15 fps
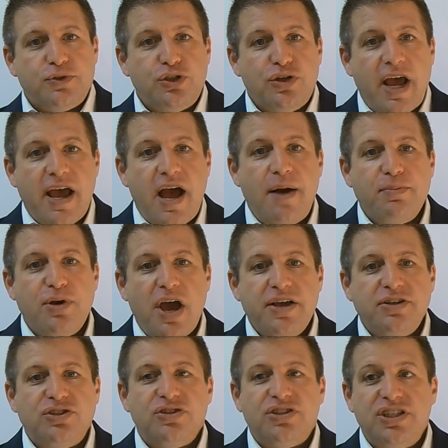today I'm
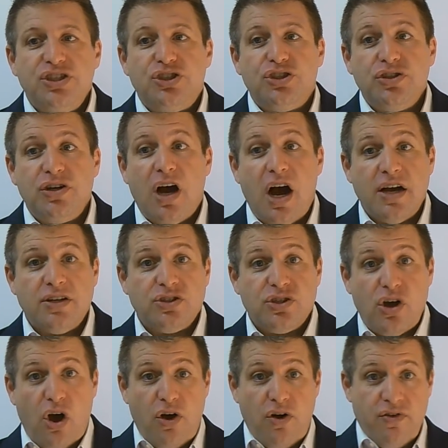going to teach you
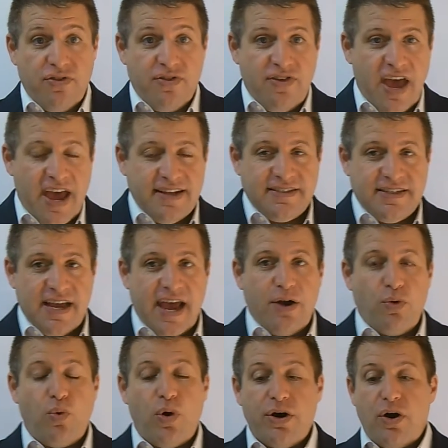guys on that
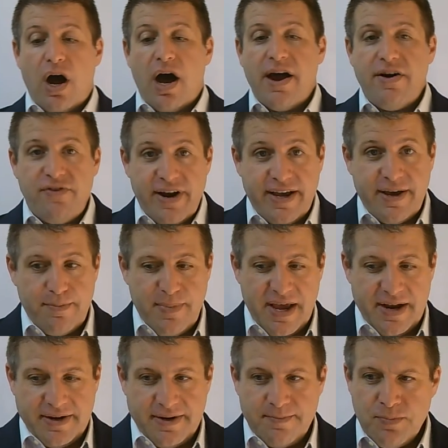and what I
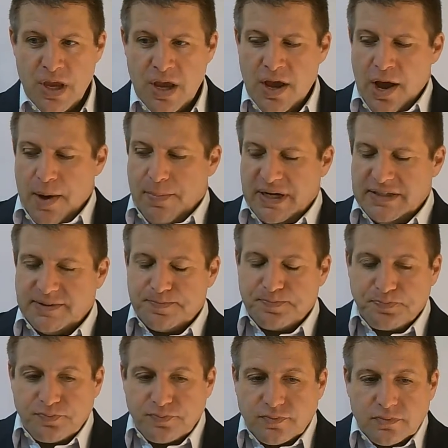recommend. But
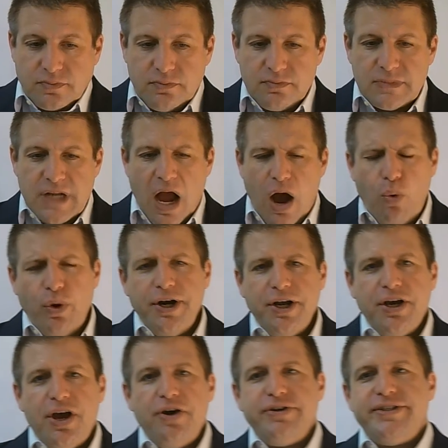I want to
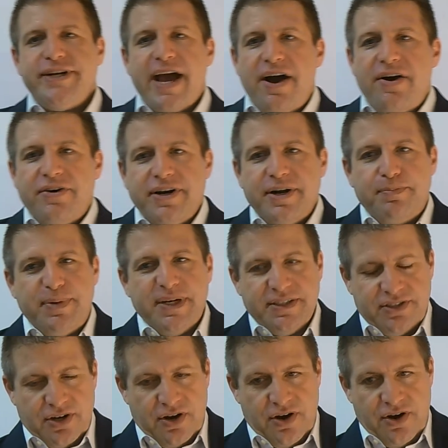go down a
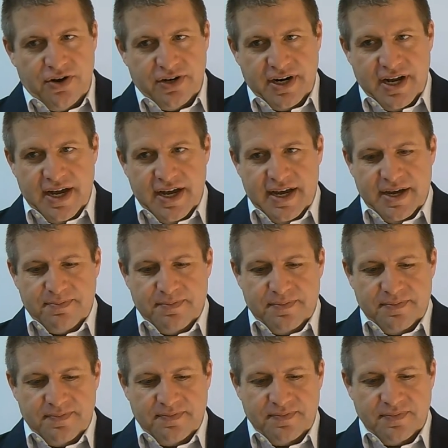bit
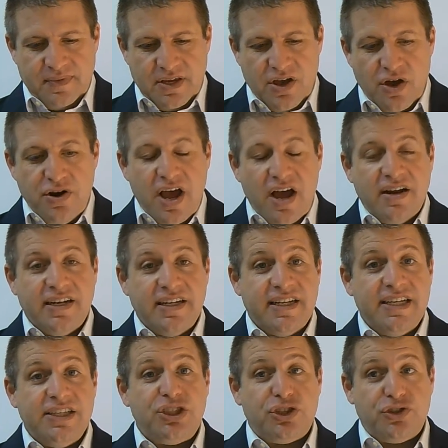on, go down in
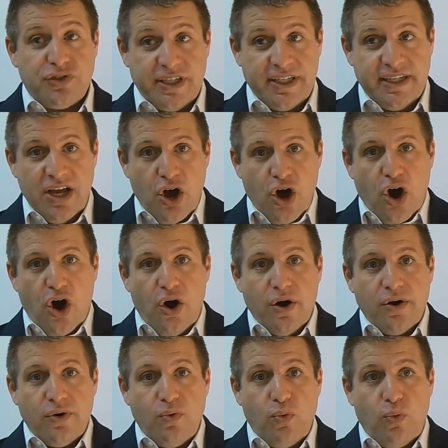history
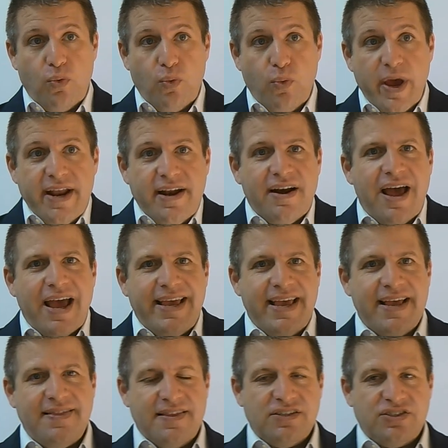on where did I
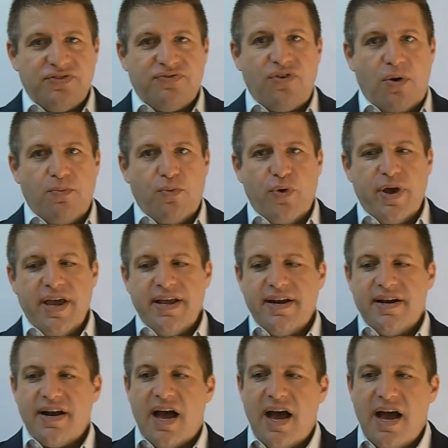get this from? Where
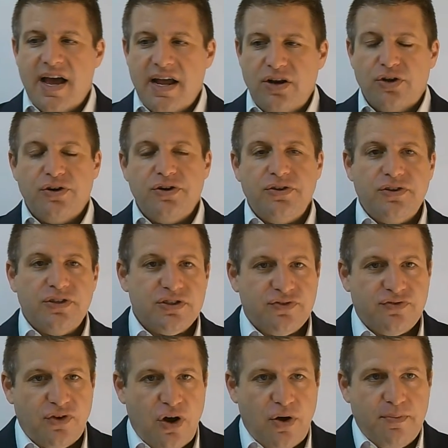did I learn this
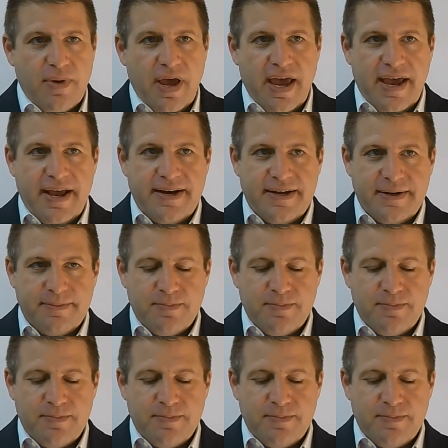from? And